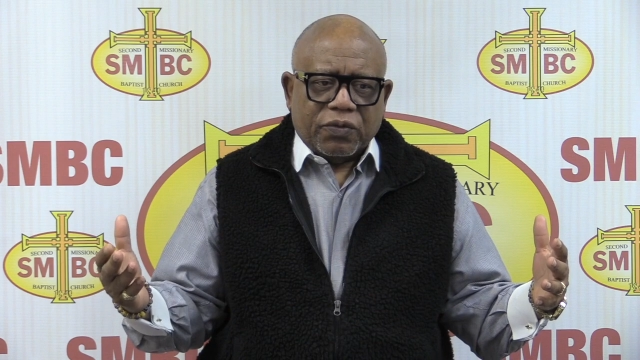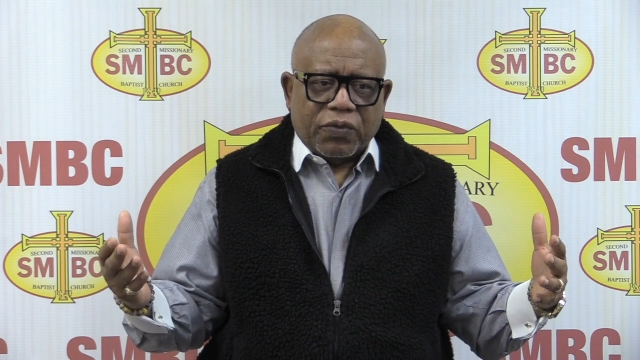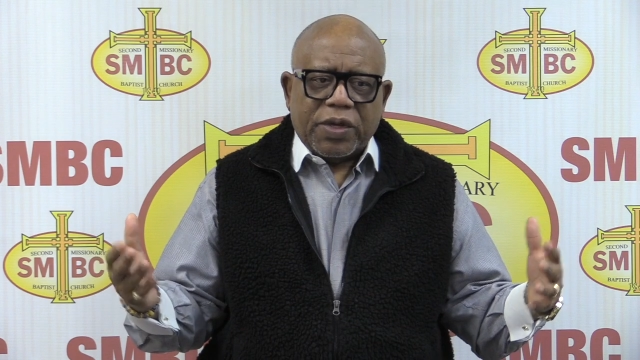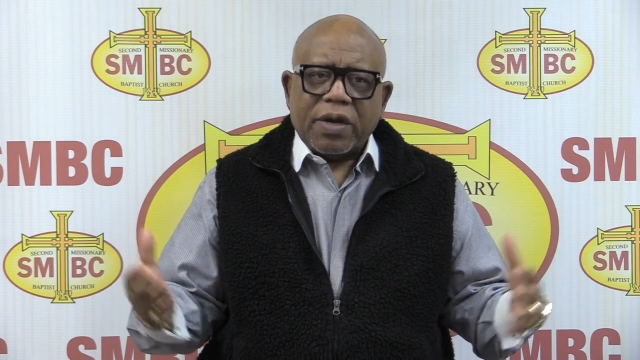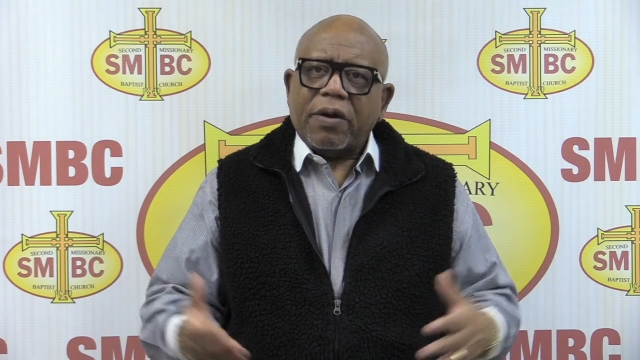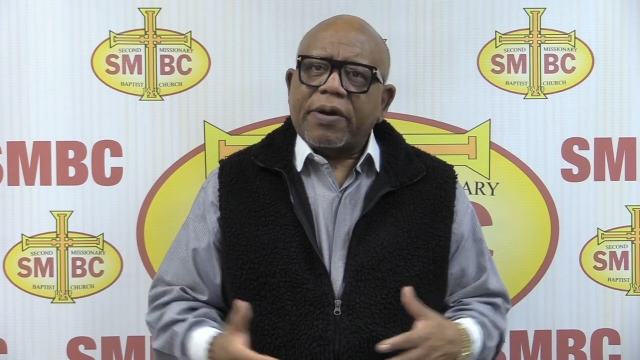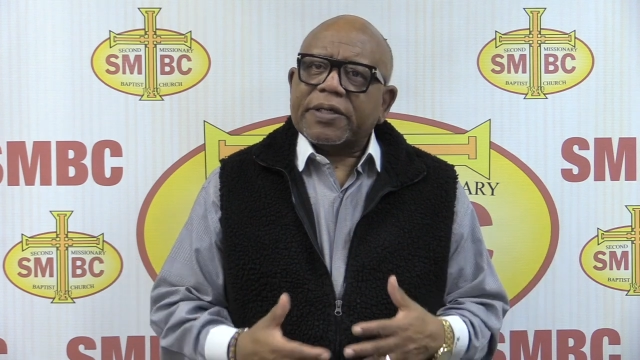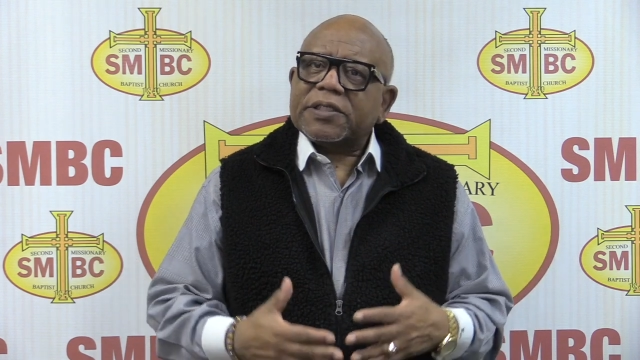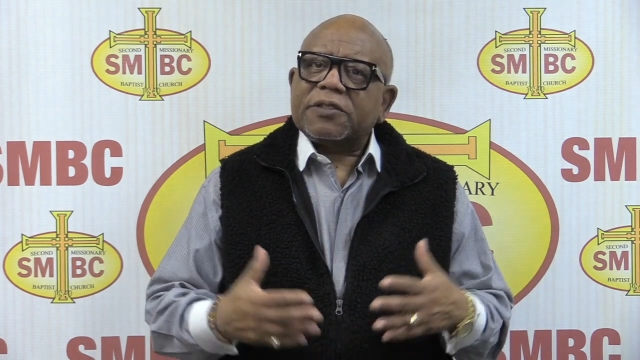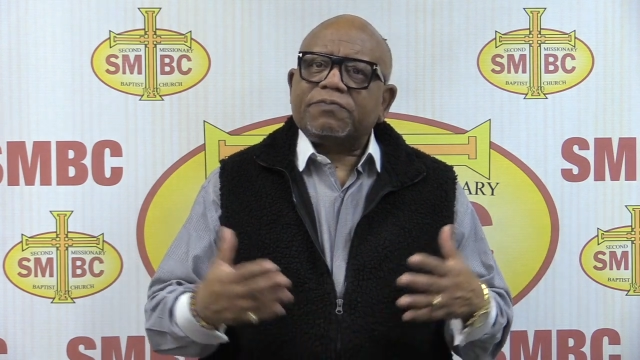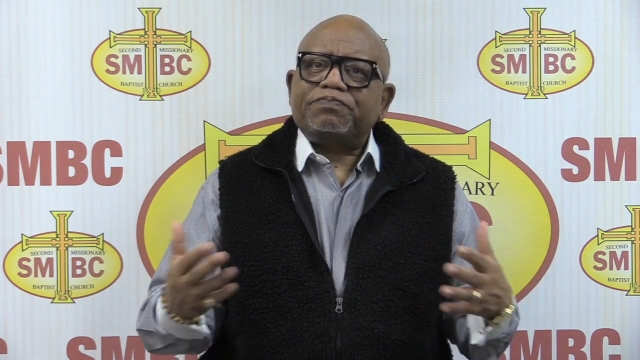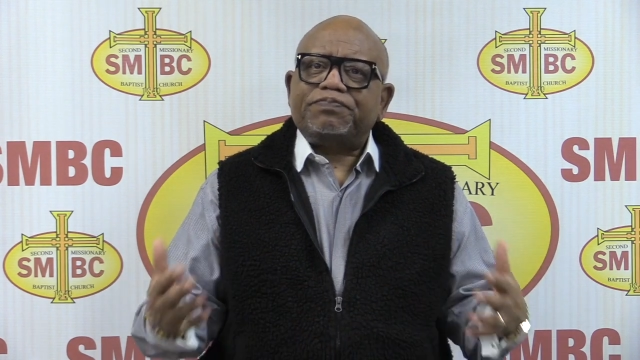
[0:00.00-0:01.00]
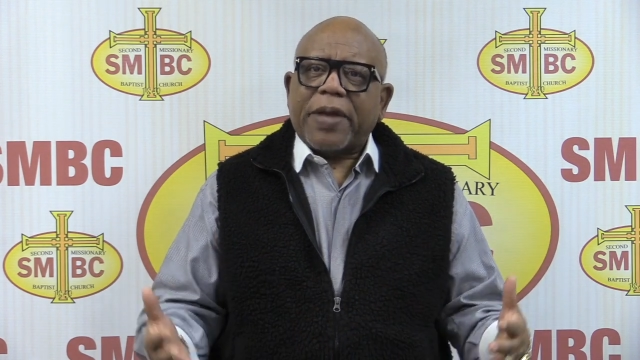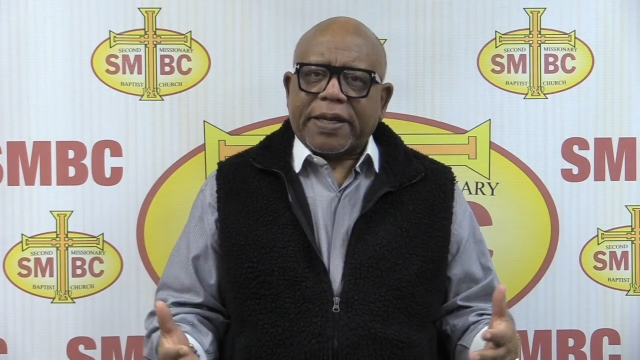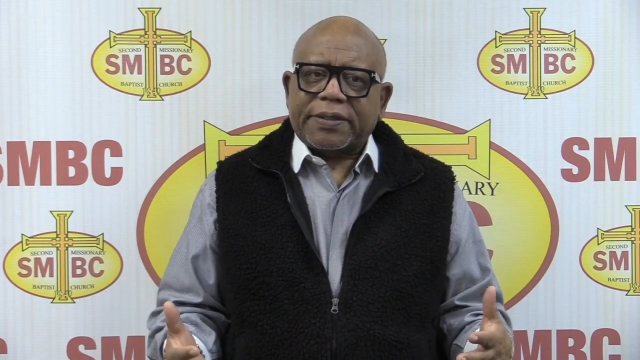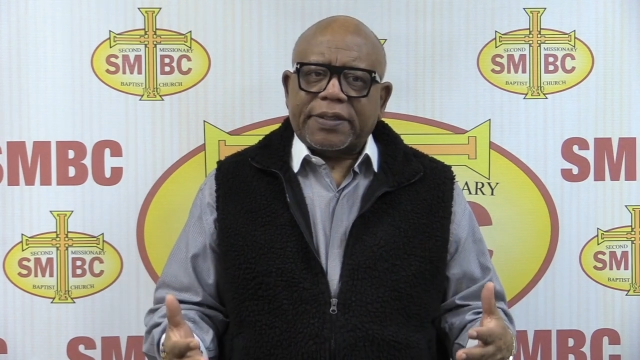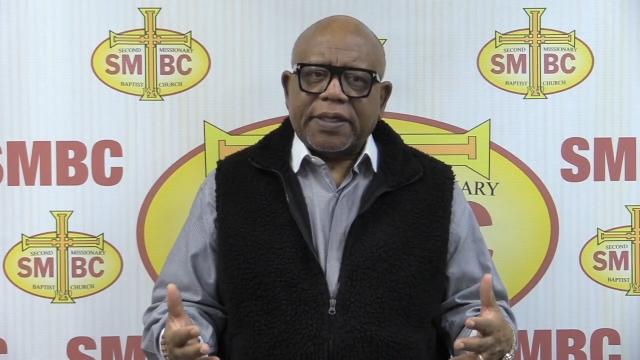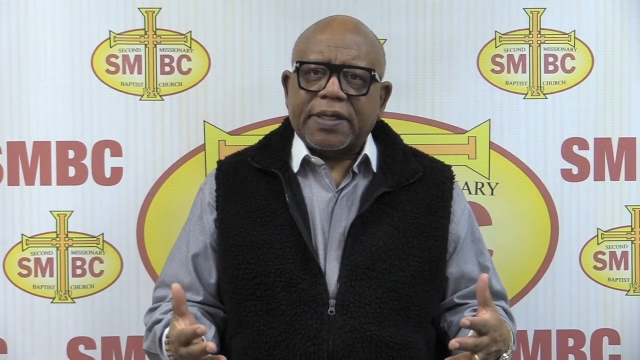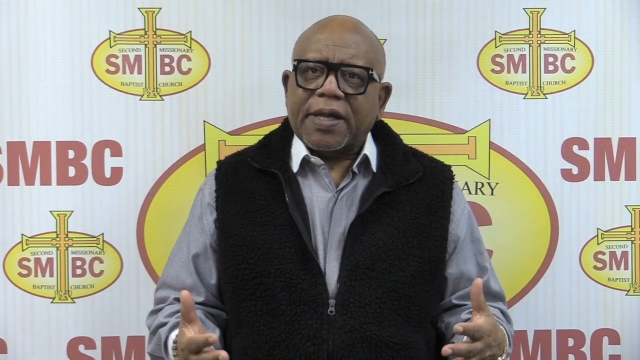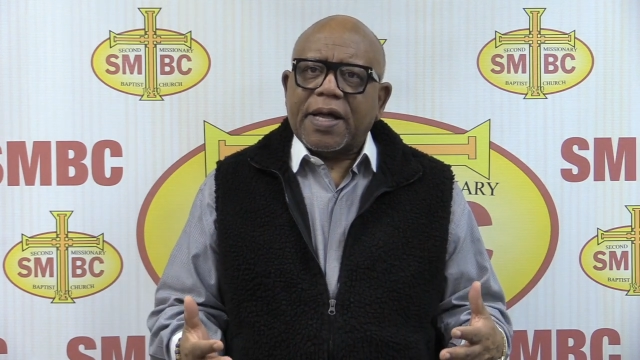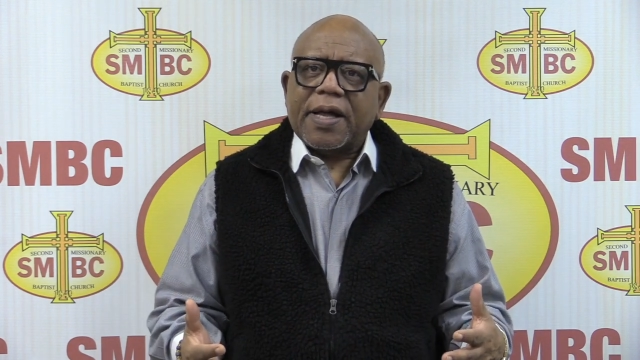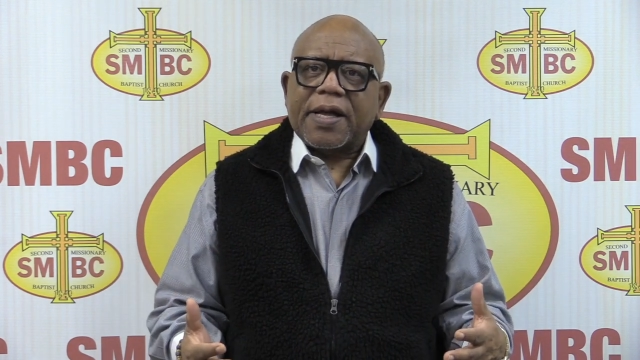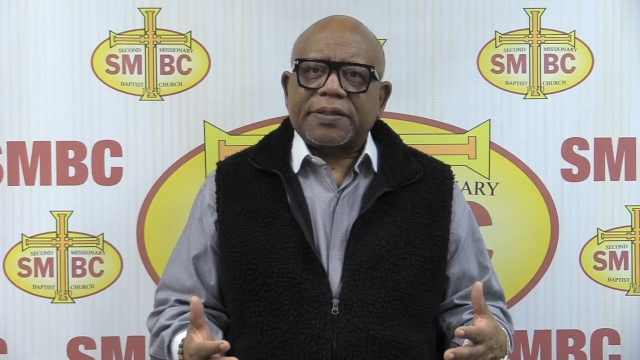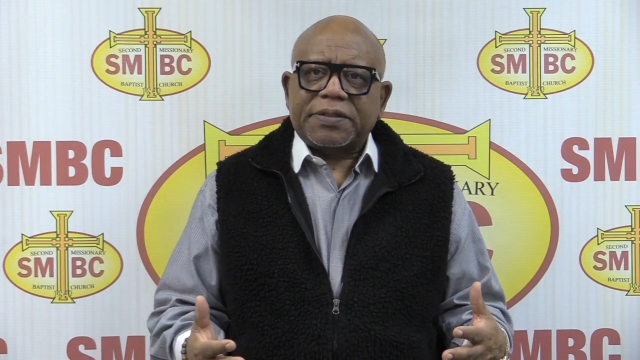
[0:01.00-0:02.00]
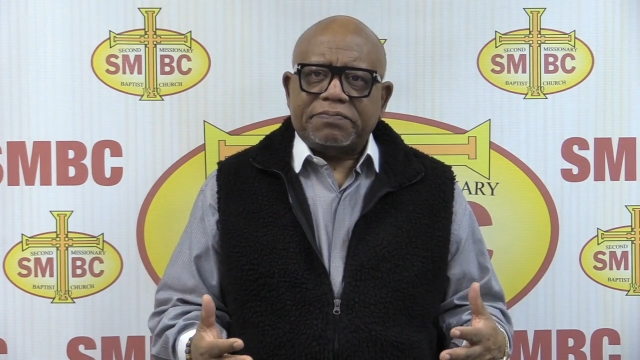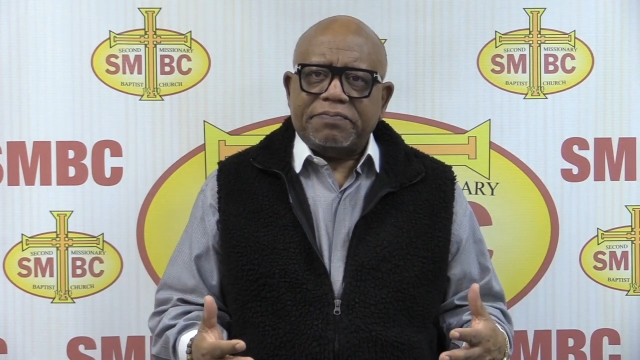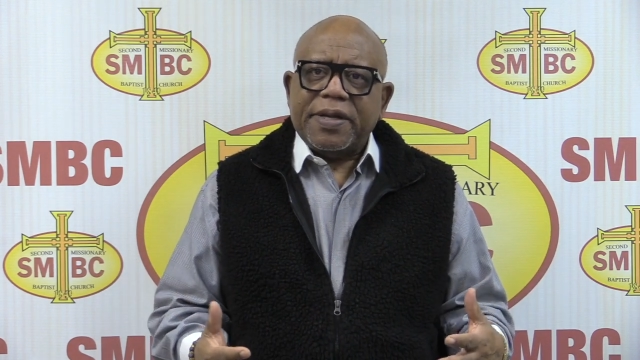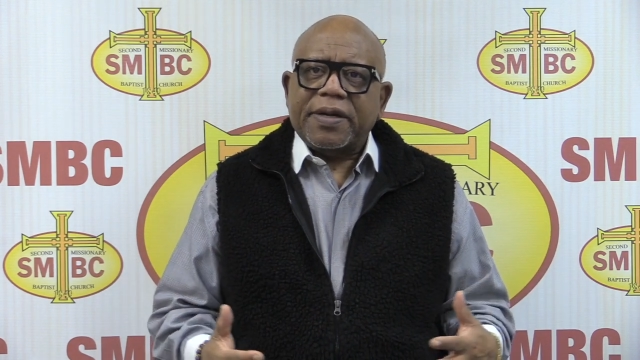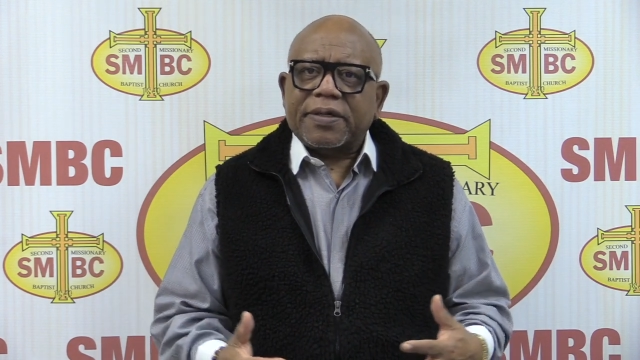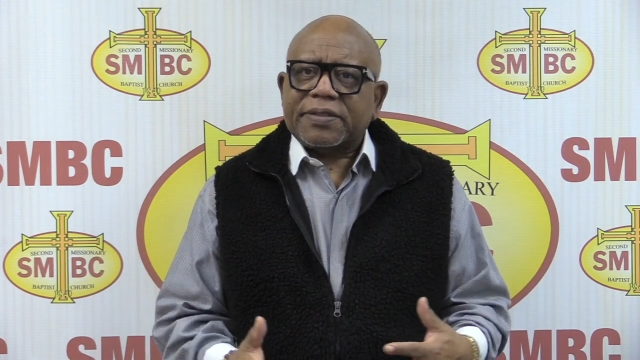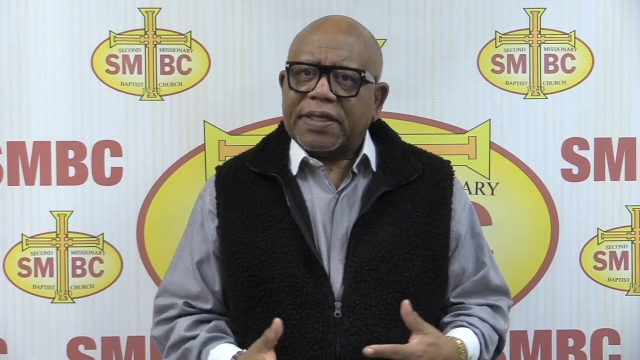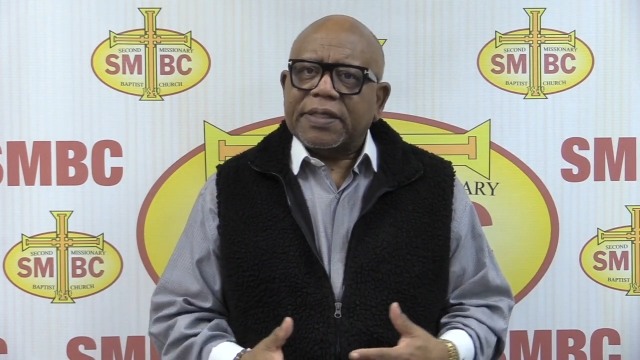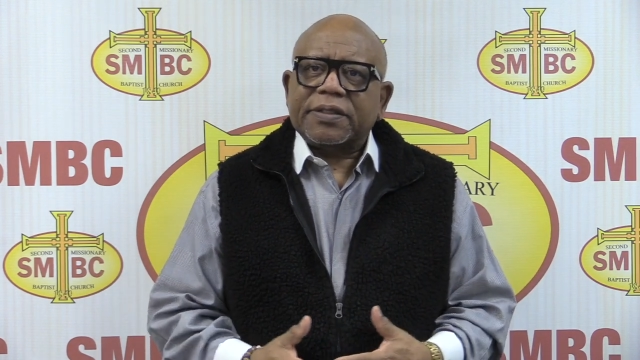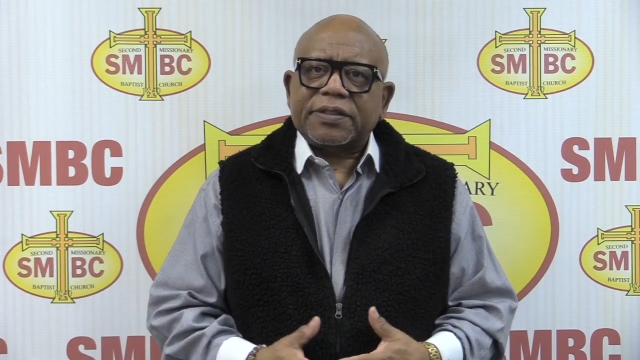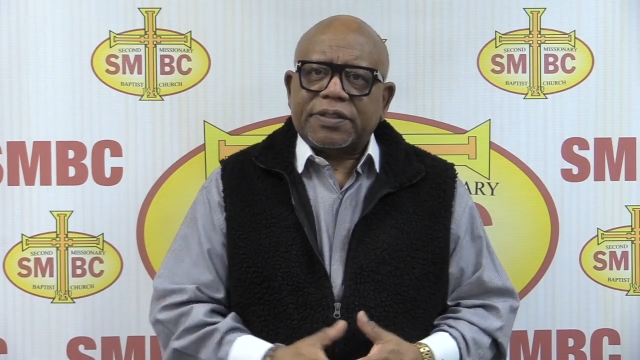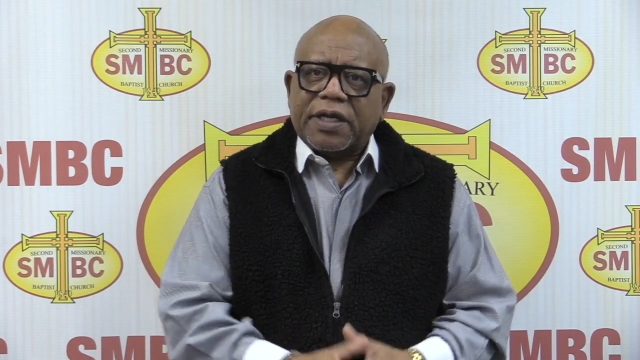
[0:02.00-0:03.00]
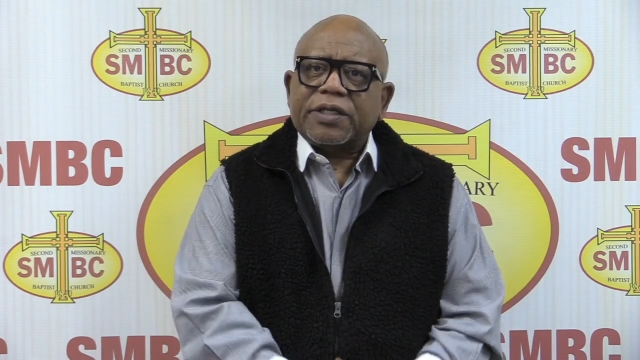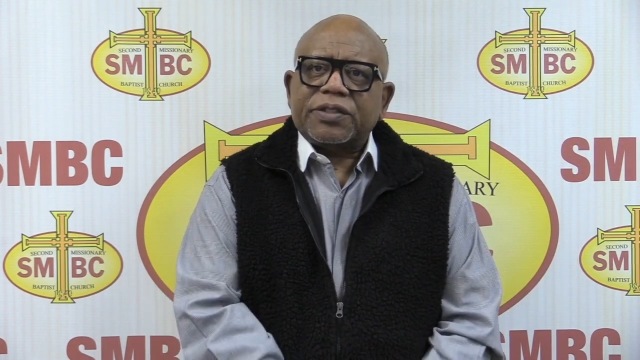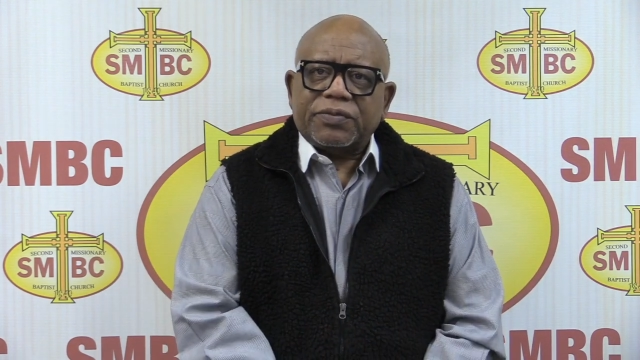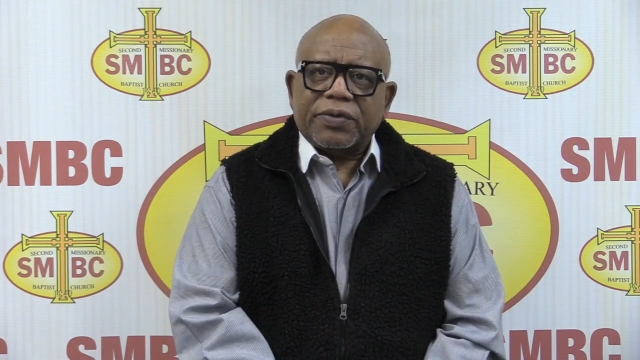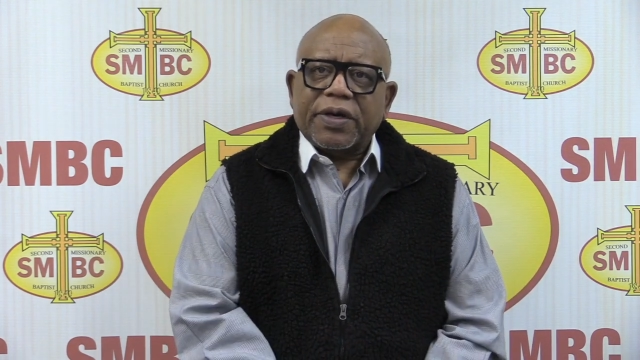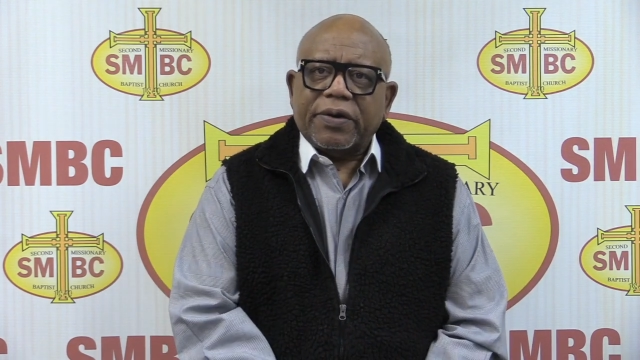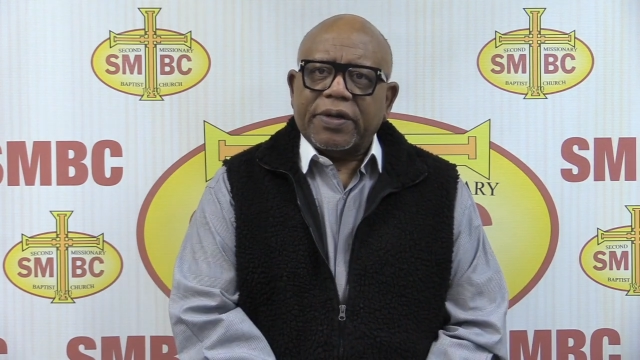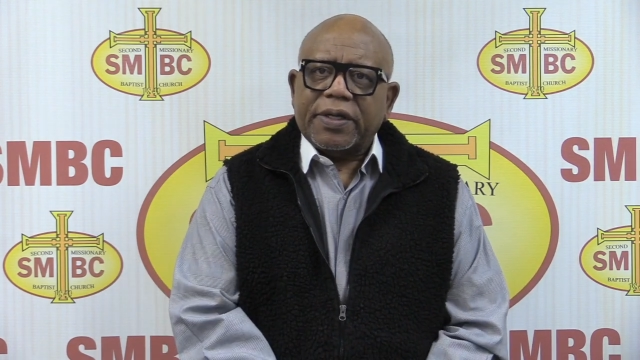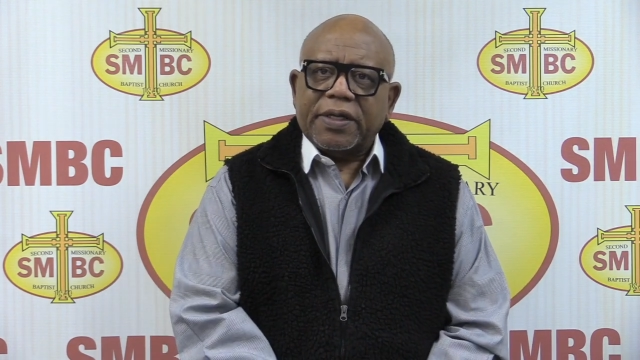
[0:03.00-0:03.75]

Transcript: we are expecting God to meet us in the sanctuary.